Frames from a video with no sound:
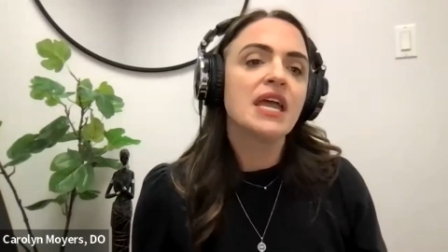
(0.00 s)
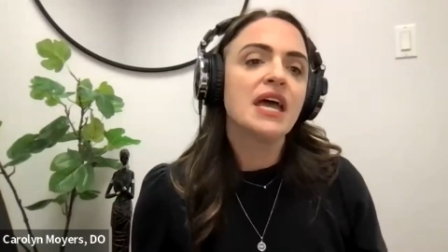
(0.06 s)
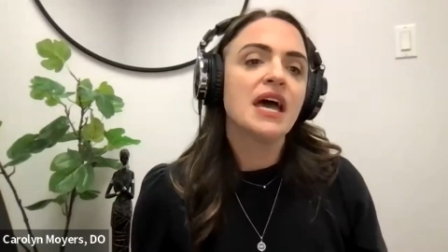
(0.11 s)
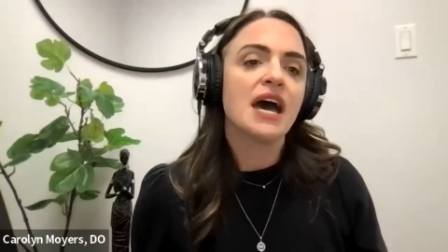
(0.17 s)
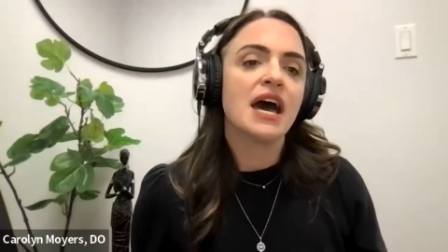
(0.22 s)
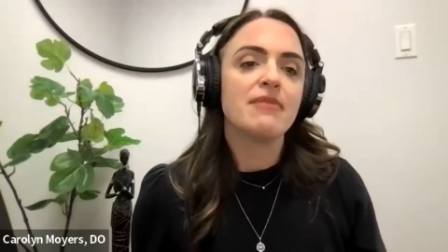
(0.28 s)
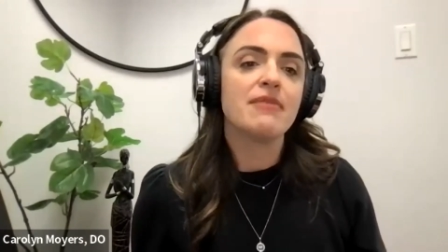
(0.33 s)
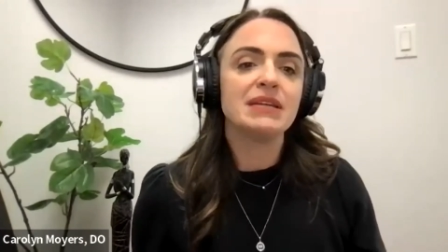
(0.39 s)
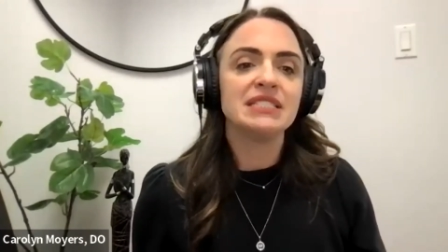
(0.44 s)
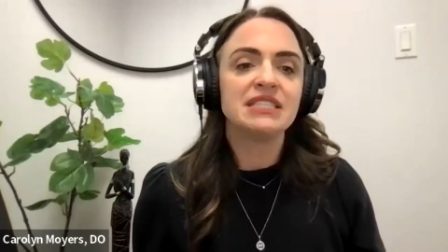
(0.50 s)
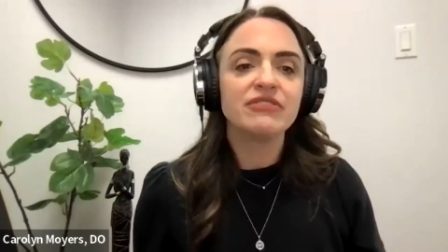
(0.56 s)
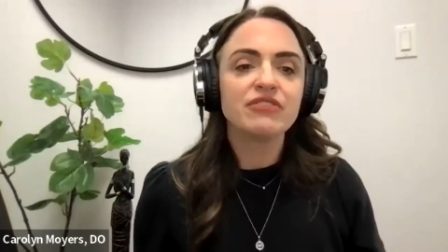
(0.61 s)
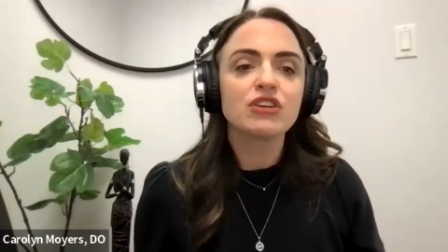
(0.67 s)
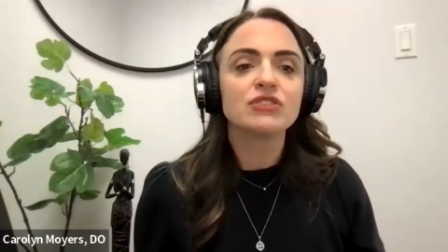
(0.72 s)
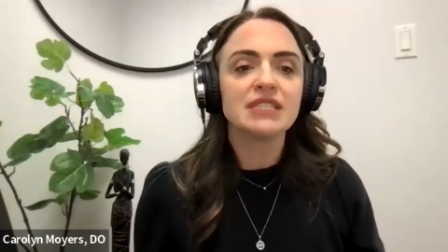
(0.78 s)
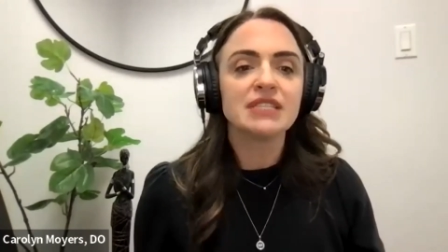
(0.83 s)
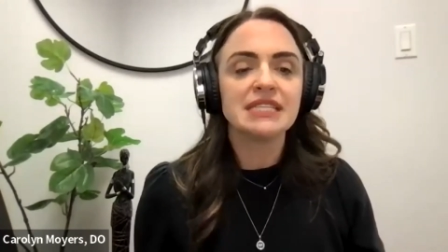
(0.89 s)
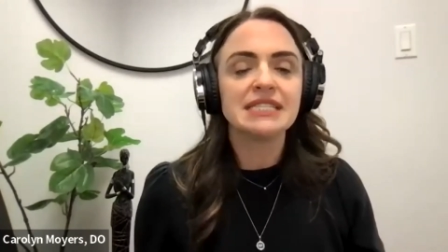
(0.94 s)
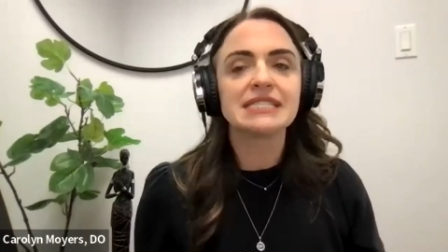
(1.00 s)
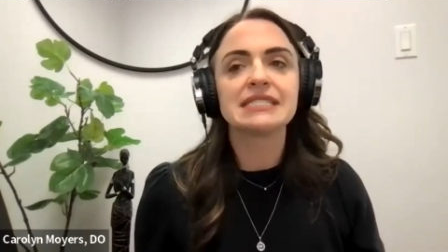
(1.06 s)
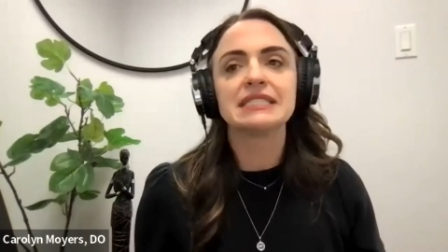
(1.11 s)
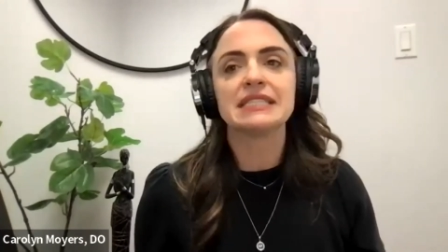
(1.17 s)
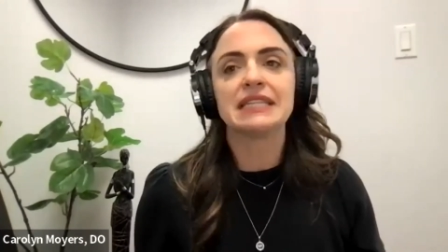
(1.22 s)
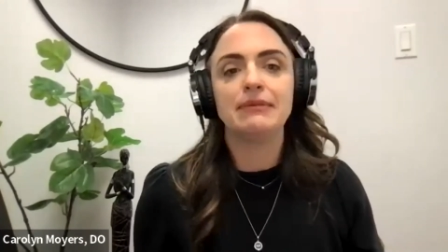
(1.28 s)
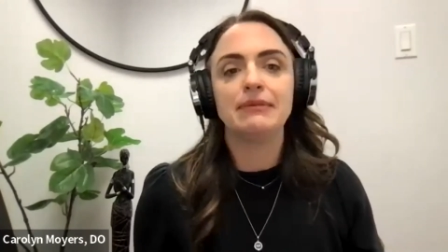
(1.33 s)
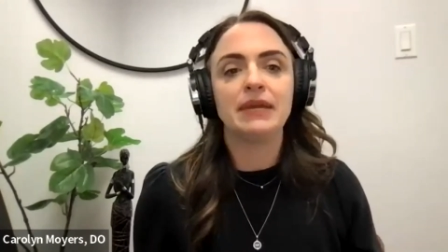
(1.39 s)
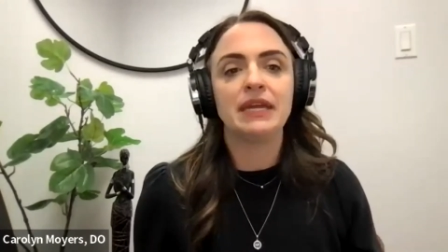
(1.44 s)
and difficulty
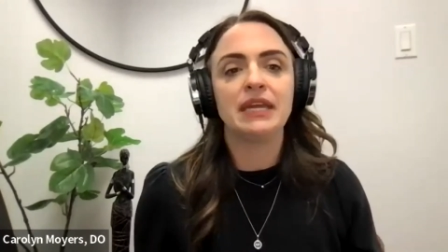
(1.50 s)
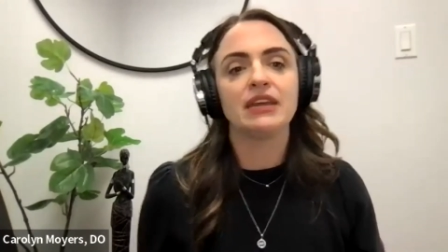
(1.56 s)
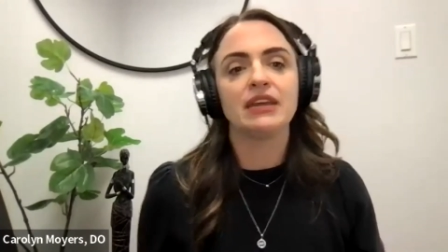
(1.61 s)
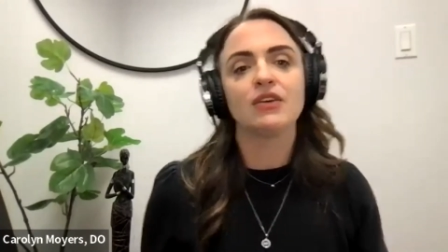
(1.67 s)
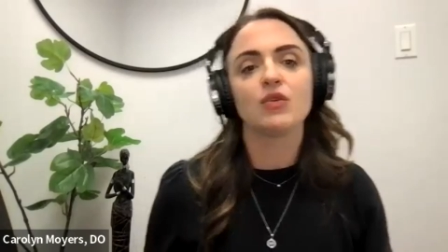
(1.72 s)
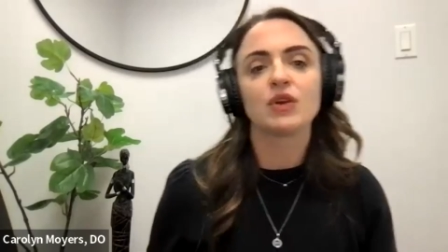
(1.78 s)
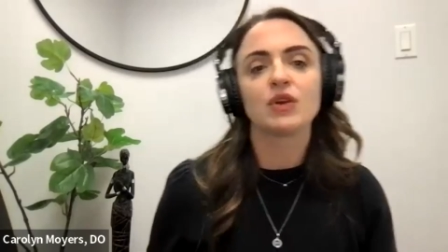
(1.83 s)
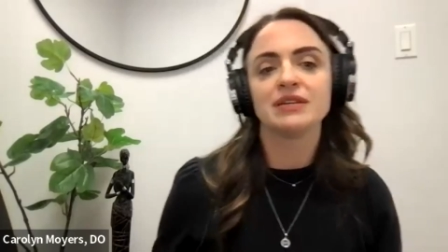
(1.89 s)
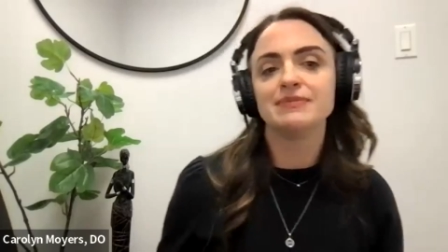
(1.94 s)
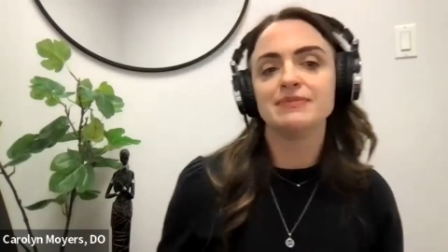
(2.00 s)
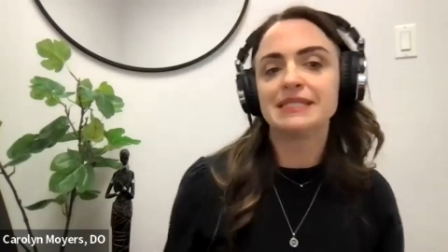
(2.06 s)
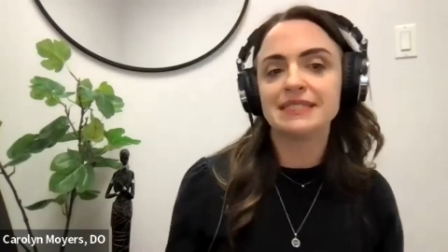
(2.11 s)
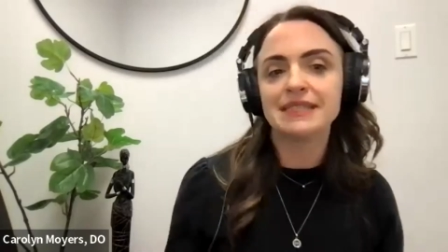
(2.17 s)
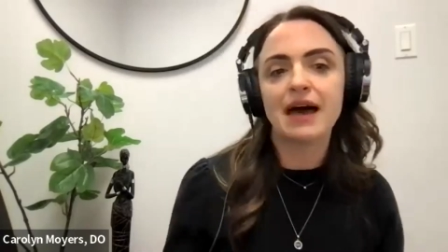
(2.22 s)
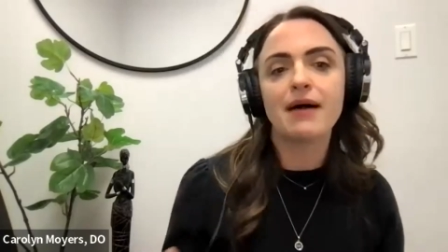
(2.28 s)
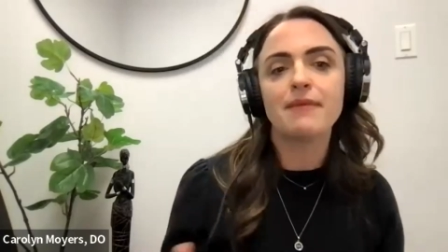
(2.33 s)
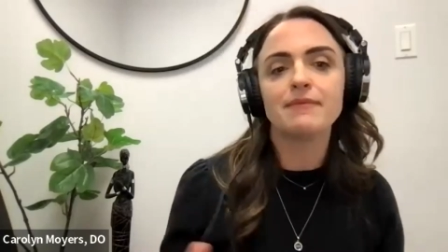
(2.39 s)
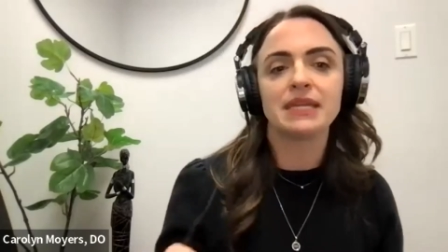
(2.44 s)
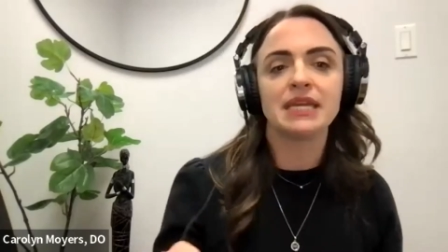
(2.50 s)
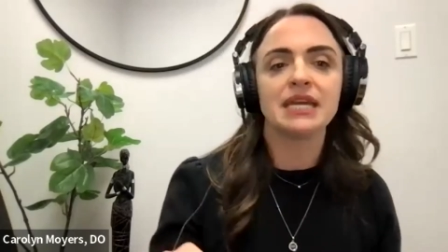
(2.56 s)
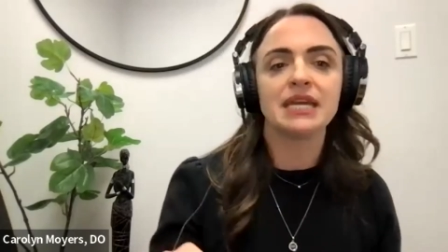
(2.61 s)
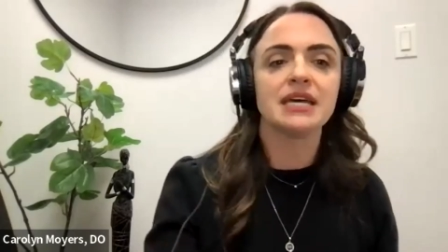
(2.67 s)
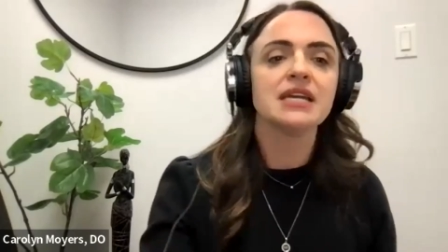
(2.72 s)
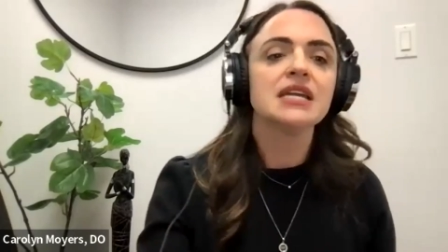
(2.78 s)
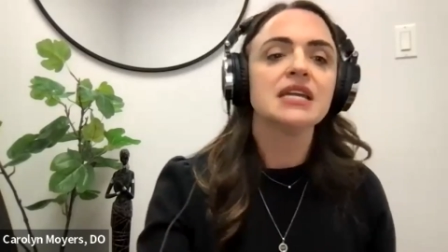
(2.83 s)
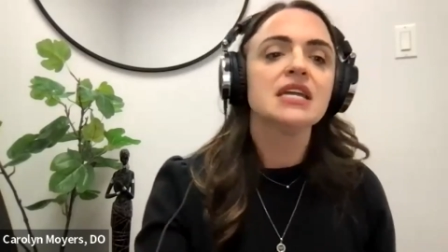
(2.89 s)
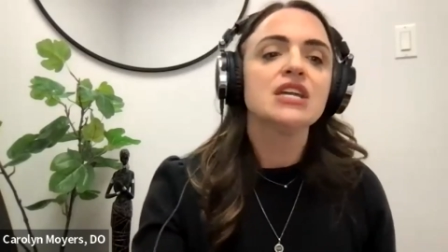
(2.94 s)
sleeping or insomnia.